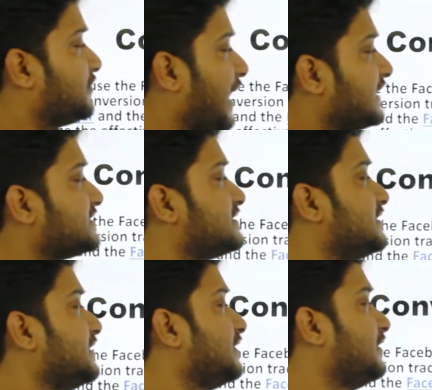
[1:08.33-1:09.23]
tracks
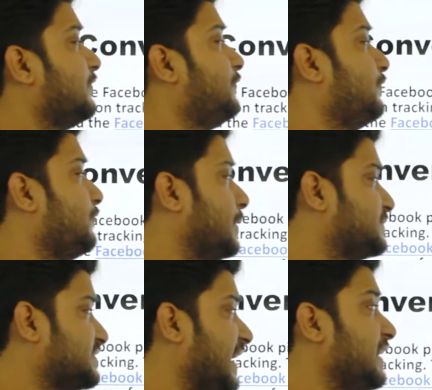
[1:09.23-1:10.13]
the
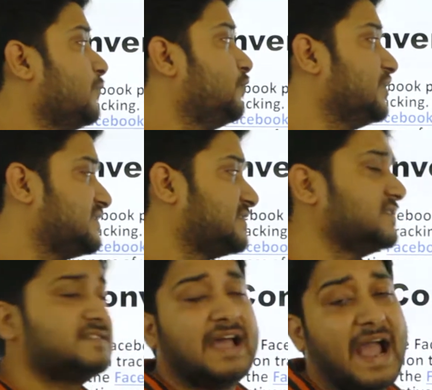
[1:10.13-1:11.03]
website
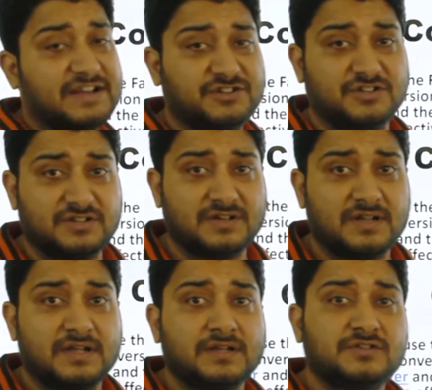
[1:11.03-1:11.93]
visitors action.
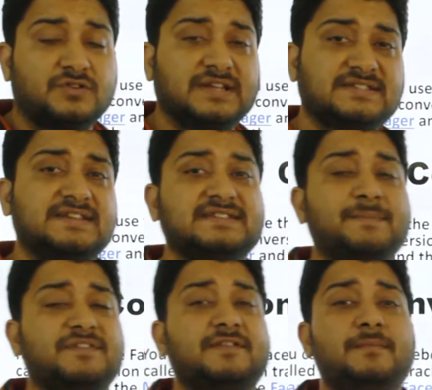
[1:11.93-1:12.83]
So let's
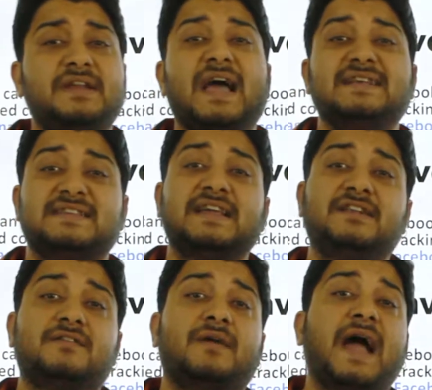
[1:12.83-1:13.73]
example somebody has
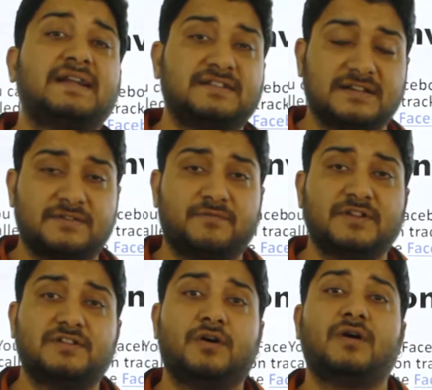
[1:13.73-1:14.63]
interacted
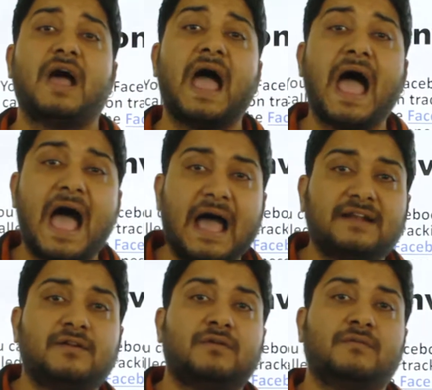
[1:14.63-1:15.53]
with your
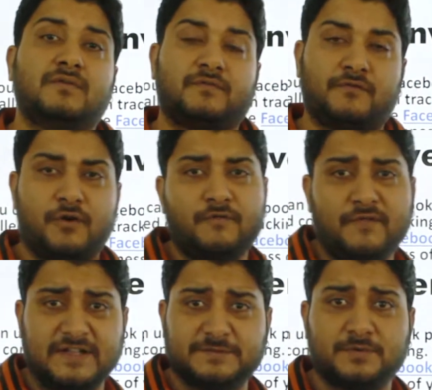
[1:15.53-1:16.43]
ad
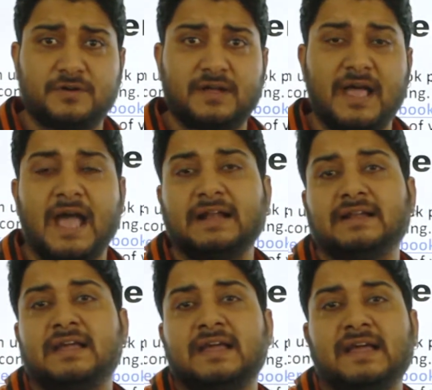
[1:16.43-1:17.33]
from Facebook
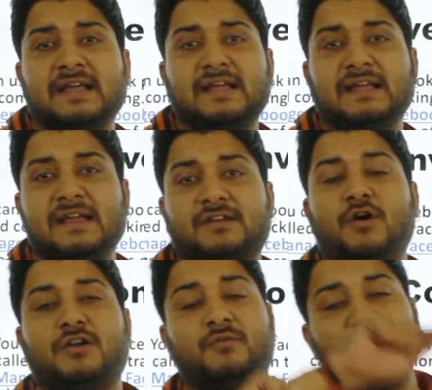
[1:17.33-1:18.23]
and it
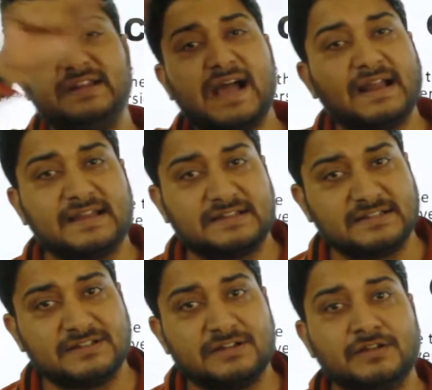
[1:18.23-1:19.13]
got
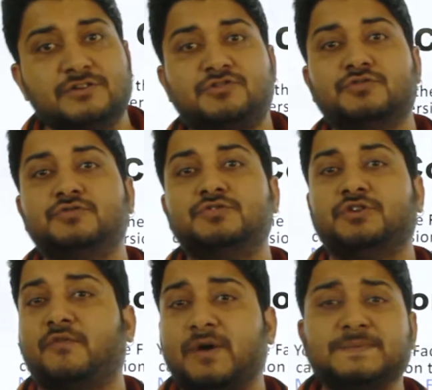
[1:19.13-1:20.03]
redirected
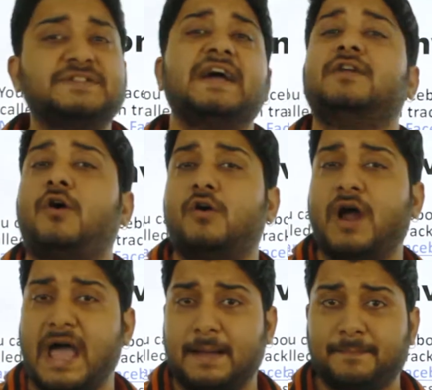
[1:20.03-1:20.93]
to your website
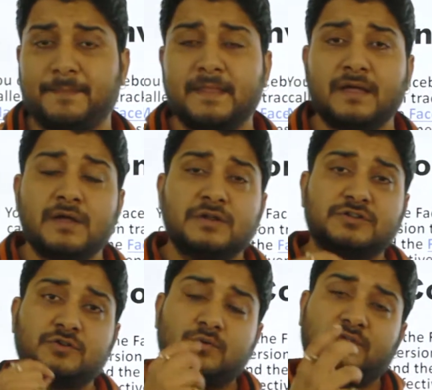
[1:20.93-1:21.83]
or app.
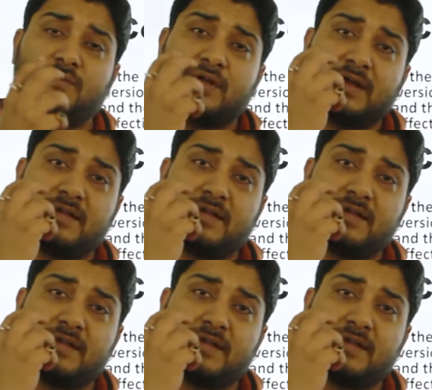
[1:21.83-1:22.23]
So